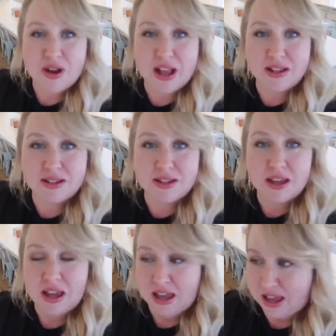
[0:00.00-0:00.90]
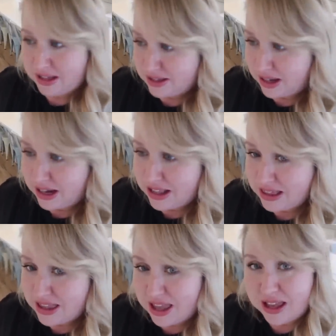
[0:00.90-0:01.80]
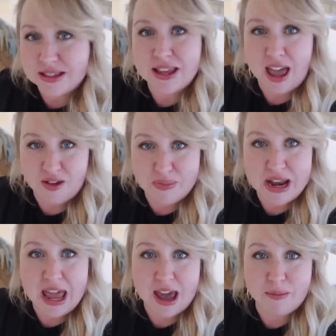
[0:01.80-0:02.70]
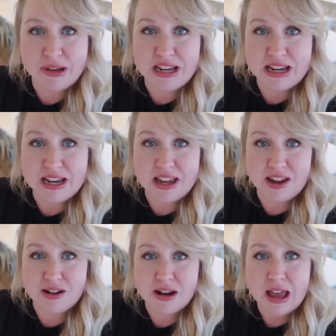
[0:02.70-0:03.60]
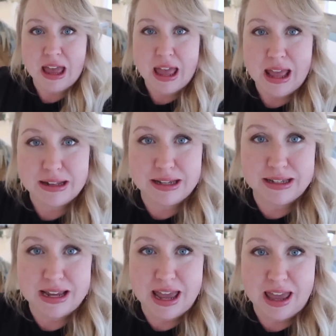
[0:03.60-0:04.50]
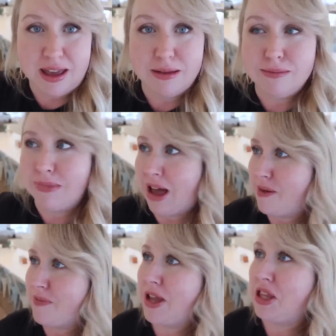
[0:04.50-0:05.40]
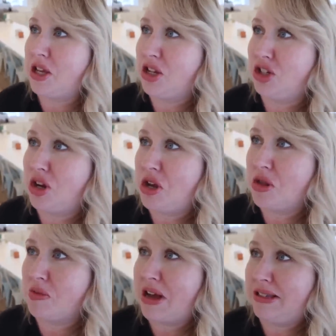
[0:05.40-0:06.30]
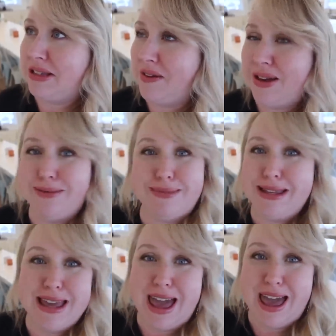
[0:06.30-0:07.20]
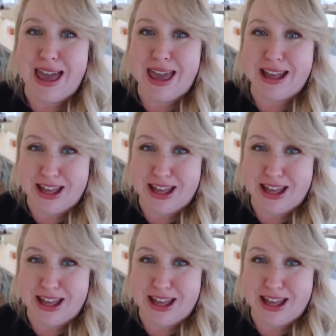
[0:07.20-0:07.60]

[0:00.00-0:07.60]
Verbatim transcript: friends, exciting things have been happening in here, and today I'm finally gonna show you the rest of it. Yay!